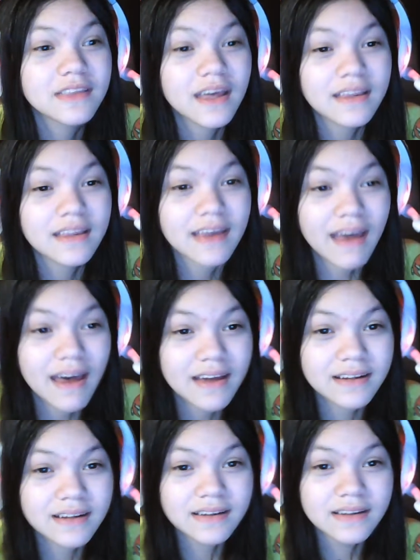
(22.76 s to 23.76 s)
that they
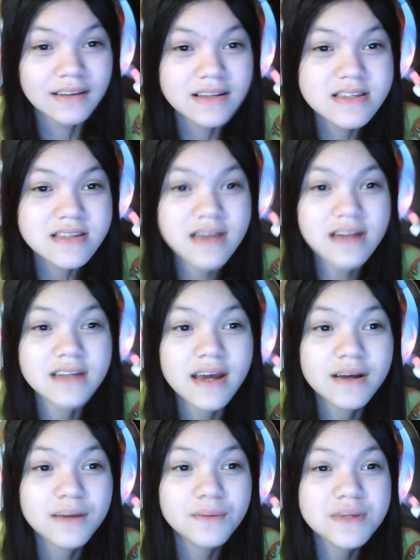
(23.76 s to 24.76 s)
had
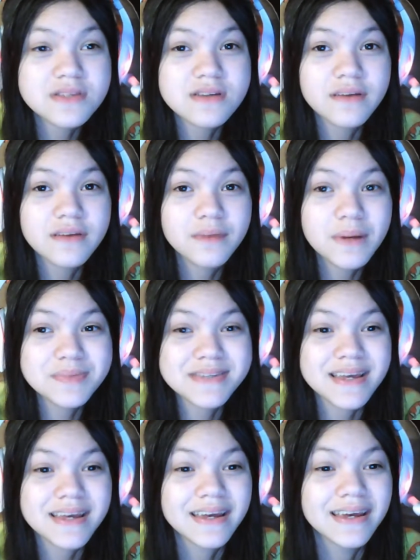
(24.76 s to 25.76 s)
satire quizzes on their
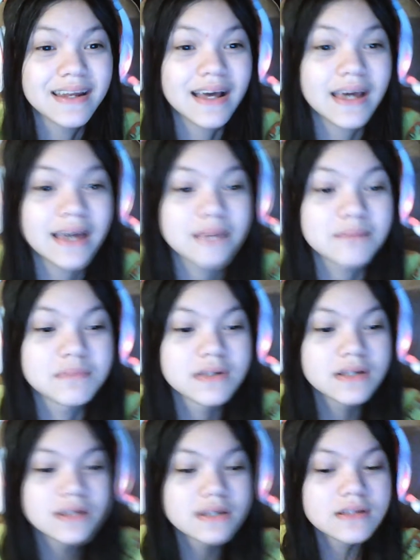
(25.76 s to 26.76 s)
website, and I am
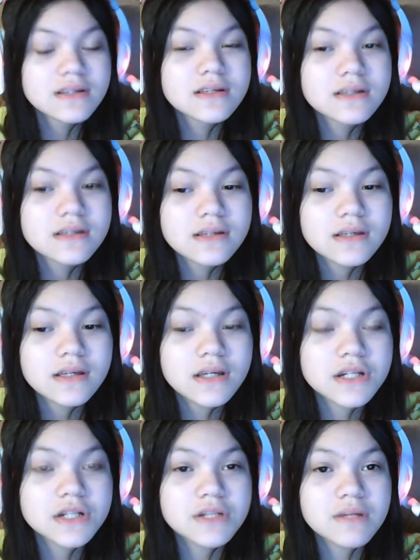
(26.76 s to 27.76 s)

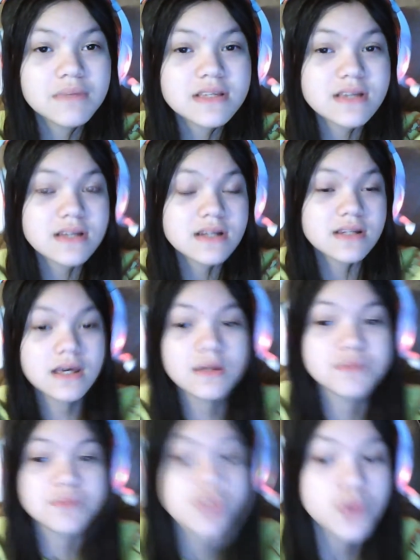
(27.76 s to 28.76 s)
extremely excited to take
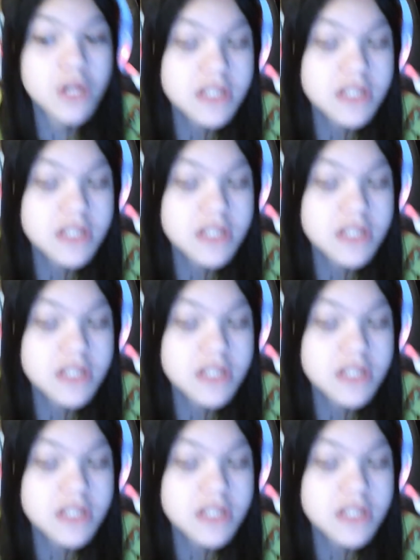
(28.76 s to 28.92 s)
them. So